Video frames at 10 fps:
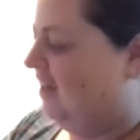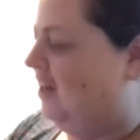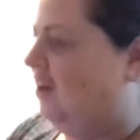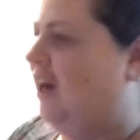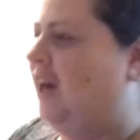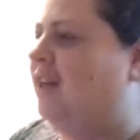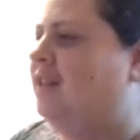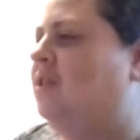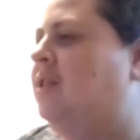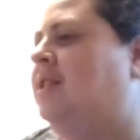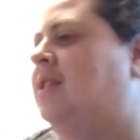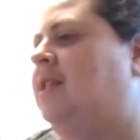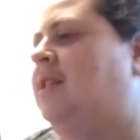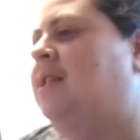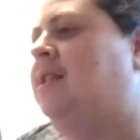Okay, so
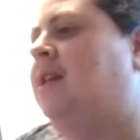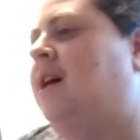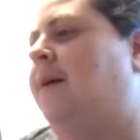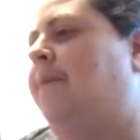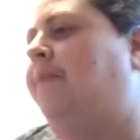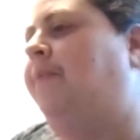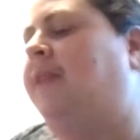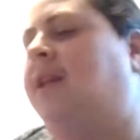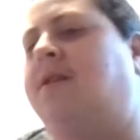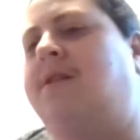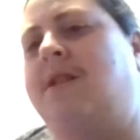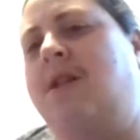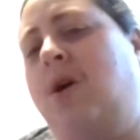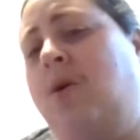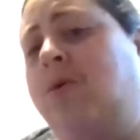this is
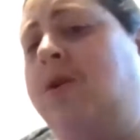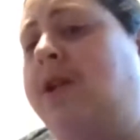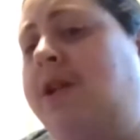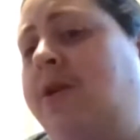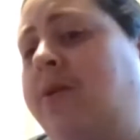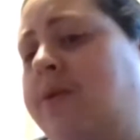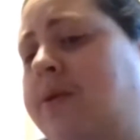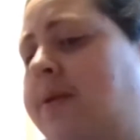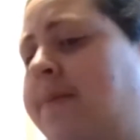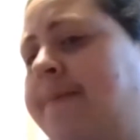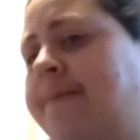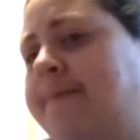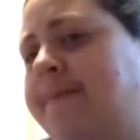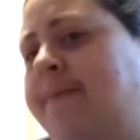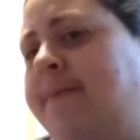slow good news.
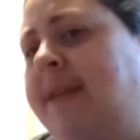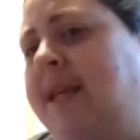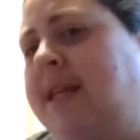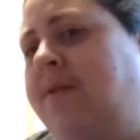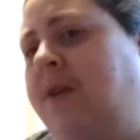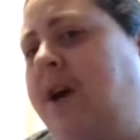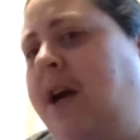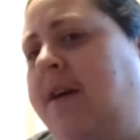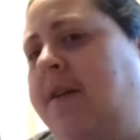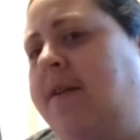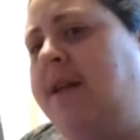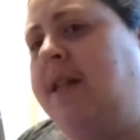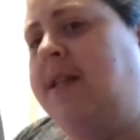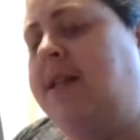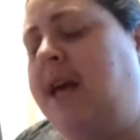
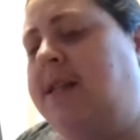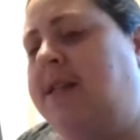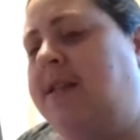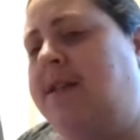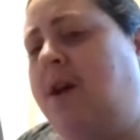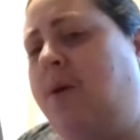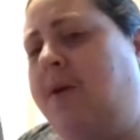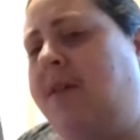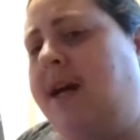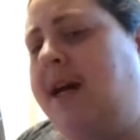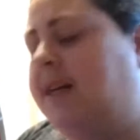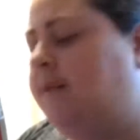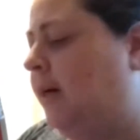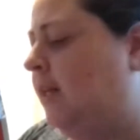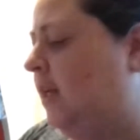It's slower than I
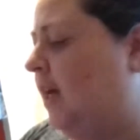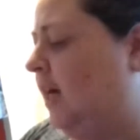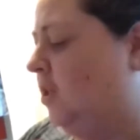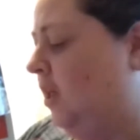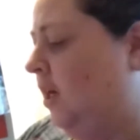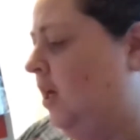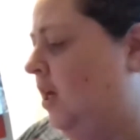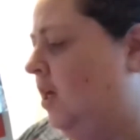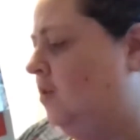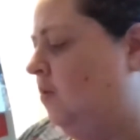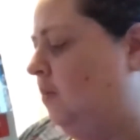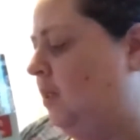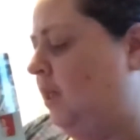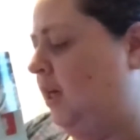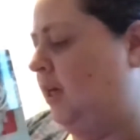expected, actually. So I'm gonna
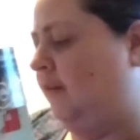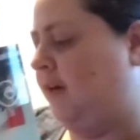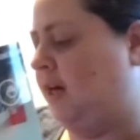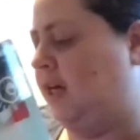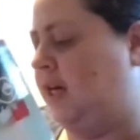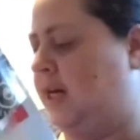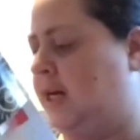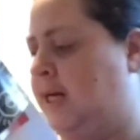see if I can